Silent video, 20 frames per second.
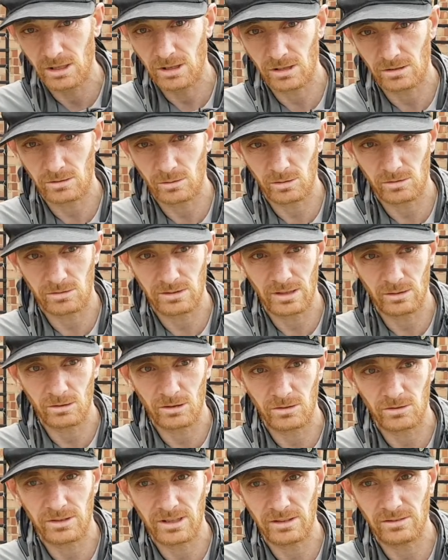because I wasn't down
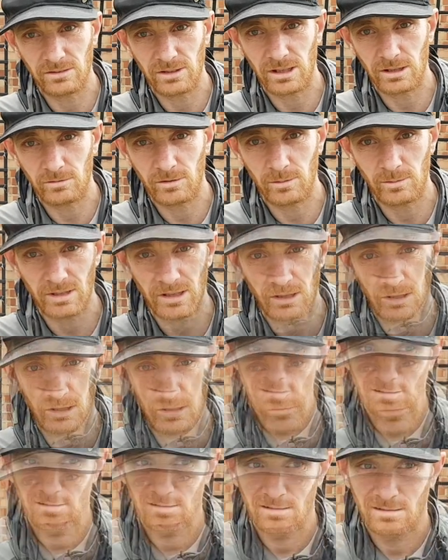on the tenancy agreement. I
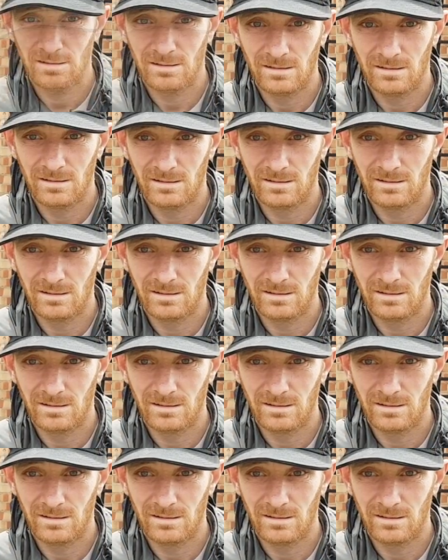got evicted.